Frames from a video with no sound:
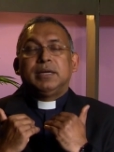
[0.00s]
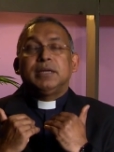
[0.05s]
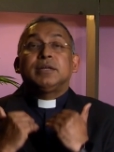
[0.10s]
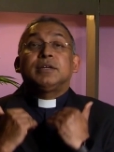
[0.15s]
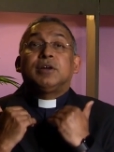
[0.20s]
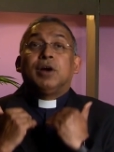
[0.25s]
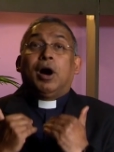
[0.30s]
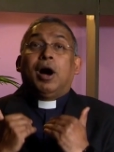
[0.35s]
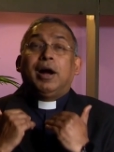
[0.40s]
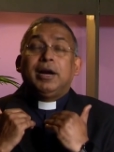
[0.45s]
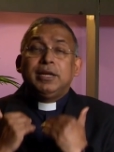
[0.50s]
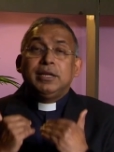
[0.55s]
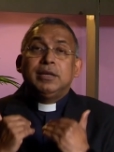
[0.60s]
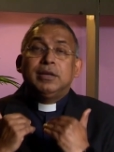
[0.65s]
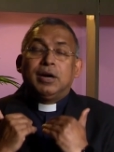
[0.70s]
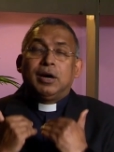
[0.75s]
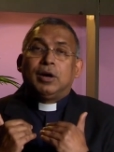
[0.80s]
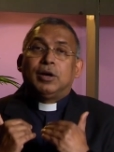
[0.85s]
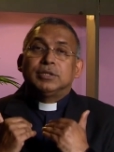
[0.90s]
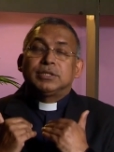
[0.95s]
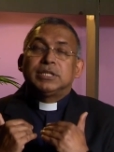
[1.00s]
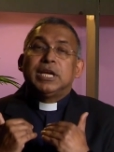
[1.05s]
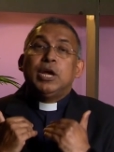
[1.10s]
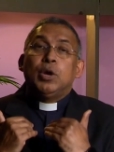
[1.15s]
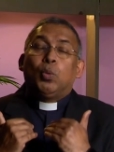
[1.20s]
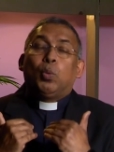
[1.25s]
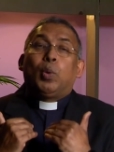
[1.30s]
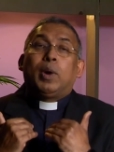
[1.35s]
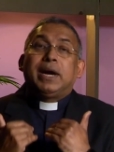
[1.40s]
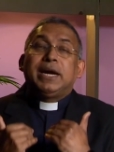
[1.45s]
God knows
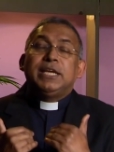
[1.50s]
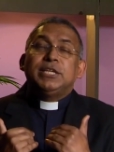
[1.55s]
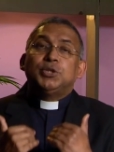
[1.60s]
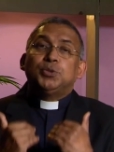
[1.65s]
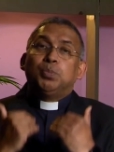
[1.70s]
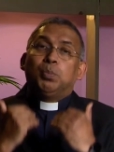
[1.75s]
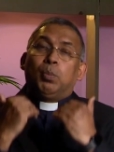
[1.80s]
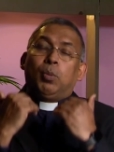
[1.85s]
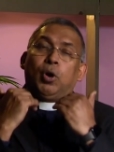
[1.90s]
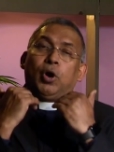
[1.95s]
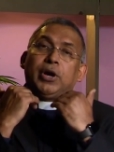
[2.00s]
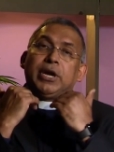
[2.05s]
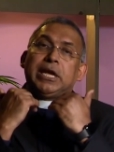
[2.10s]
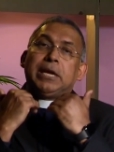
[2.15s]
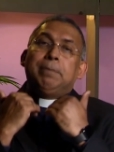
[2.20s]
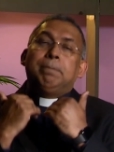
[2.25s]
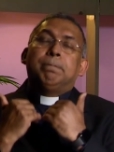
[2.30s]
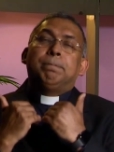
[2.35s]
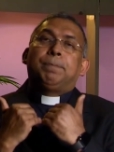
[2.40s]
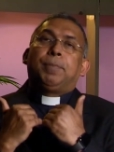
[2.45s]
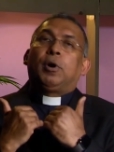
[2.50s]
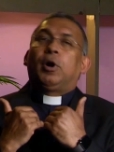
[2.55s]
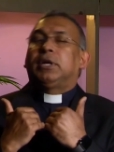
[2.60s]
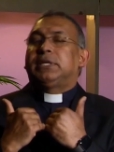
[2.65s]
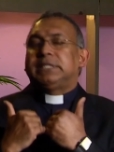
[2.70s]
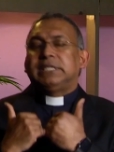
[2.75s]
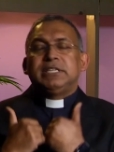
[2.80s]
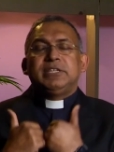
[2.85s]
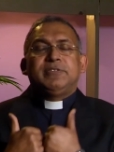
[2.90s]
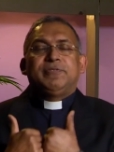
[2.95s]
what is more
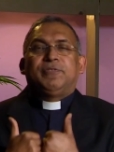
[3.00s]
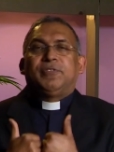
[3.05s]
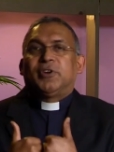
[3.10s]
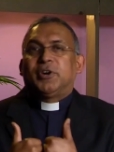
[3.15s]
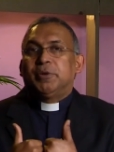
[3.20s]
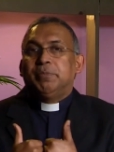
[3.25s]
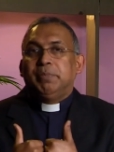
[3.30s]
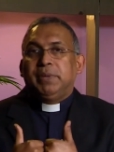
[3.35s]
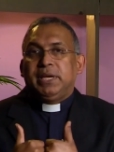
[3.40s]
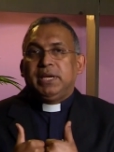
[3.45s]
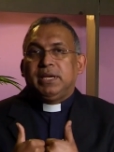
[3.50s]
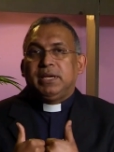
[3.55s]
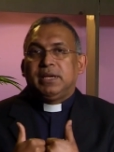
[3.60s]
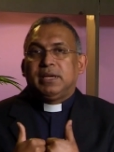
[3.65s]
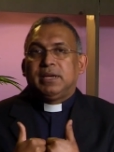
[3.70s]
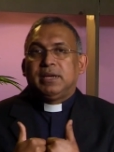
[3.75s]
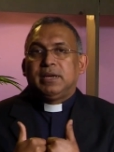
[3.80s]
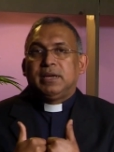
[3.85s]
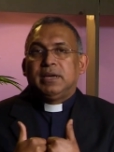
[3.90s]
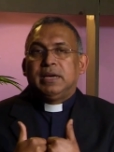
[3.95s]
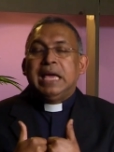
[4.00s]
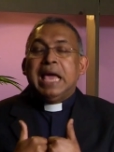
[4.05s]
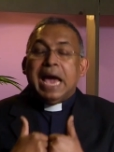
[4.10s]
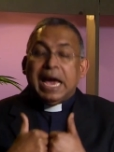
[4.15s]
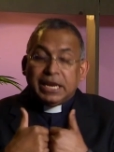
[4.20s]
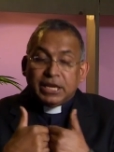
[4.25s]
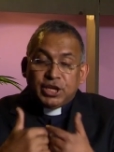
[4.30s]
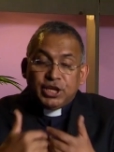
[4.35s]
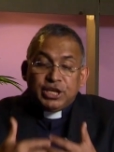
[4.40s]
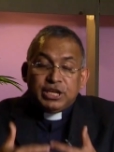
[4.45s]
important for me,
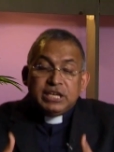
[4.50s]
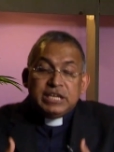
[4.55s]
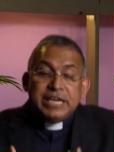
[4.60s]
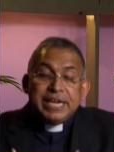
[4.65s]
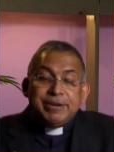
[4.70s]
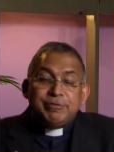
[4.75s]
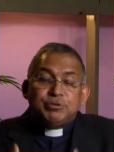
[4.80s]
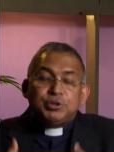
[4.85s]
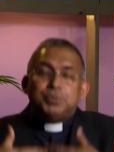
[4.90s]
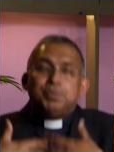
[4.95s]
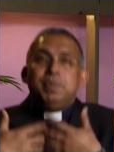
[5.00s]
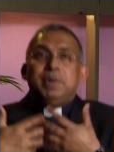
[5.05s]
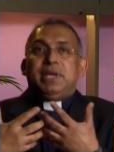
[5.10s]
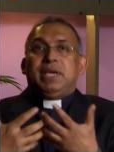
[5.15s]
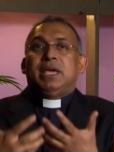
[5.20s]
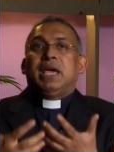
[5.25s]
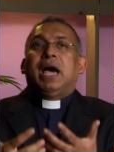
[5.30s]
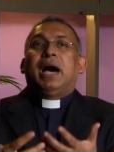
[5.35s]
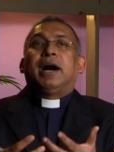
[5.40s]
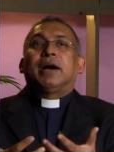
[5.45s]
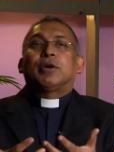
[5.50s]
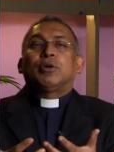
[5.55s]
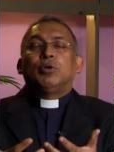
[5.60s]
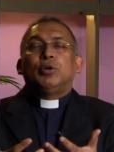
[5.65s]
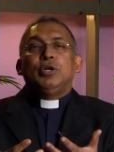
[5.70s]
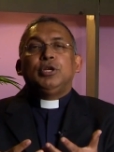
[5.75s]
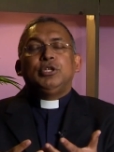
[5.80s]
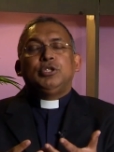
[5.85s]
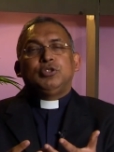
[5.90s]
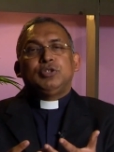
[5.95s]
and He gives me
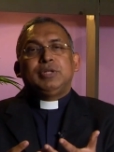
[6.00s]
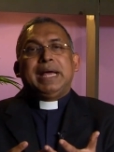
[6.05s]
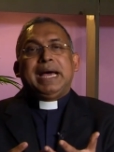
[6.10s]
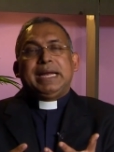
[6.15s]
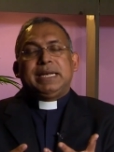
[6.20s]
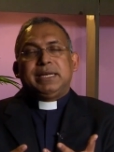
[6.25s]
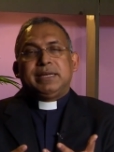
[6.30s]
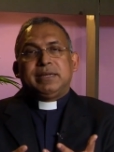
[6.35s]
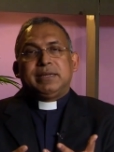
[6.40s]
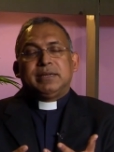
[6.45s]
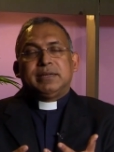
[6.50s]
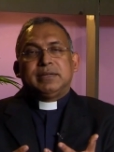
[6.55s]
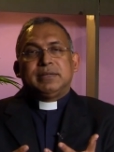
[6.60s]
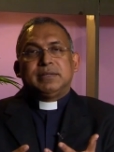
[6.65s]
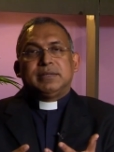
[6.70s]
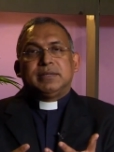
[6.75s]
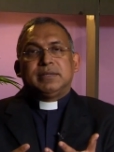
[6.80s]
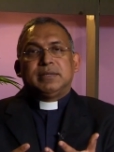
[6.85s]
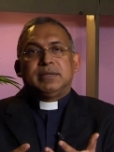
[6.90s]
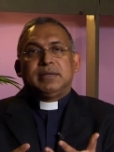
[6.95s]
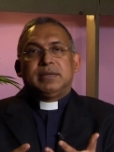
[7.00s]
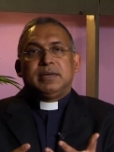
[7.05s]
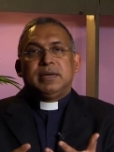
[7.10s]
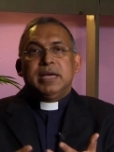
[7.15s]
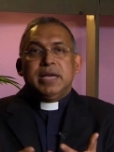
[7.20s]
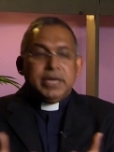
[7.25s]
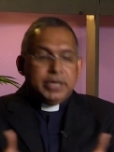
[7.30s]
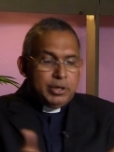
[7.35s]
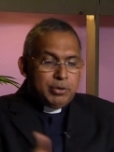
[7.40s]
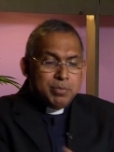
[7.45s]
according to that.
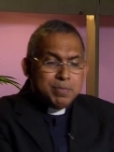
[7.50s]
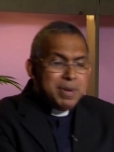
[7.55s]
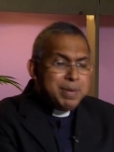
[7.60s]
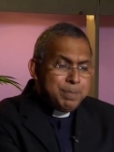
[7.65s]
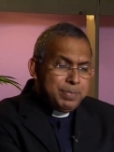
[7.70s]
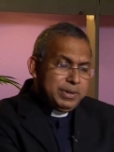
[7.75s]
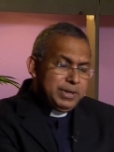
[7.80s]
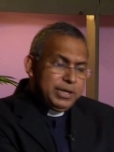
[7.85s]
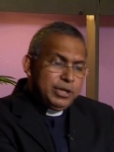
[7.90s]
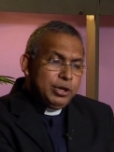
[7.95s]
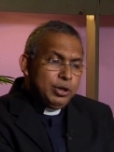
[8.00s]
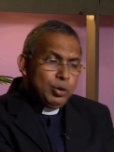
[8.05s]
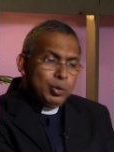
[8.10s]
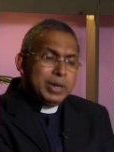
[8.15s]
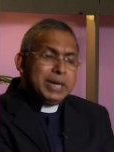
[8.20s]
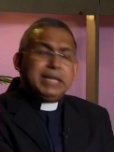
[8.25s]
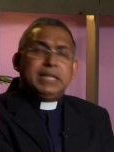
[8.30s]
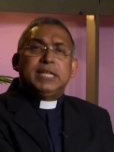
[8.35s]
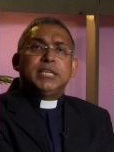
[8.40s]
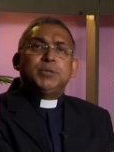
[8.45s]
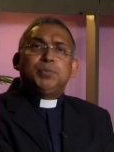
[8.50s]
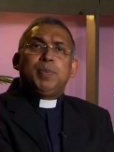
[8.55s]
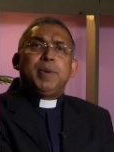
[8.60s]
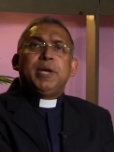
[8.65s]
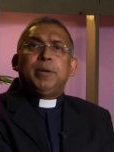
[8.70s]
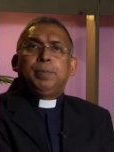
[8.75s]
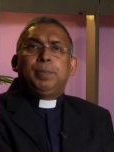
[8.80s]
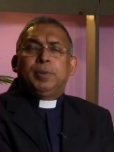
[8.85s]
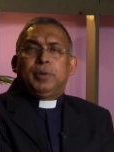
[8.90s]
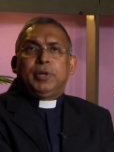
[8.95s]
You remember, you know, look at these
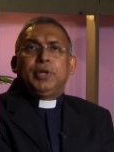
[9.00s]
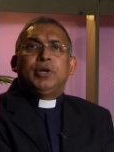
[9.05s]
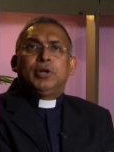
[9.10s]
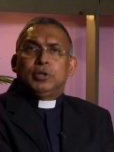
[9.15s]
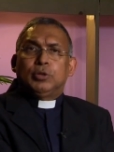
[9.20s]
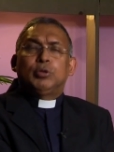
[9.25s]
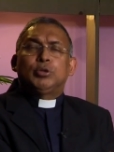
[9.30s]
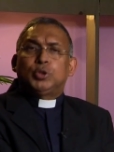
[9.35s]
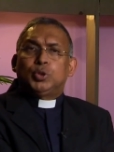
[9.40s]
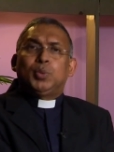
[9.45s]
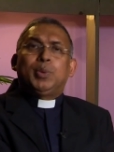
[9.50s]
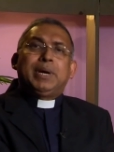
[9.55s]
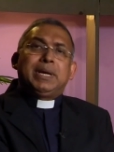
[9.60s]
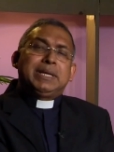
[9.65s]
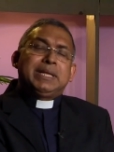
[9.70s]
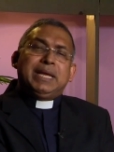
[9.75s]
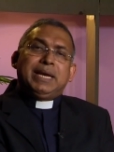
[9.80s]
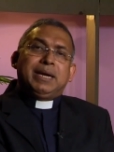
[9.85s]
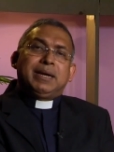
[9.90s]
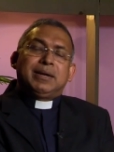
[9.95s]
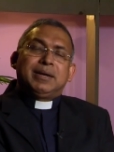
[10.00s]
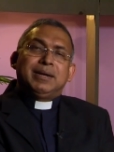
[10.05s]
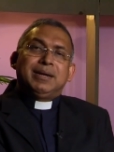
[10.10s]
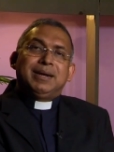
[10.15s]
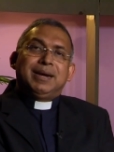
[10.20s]
people, you know, those who were there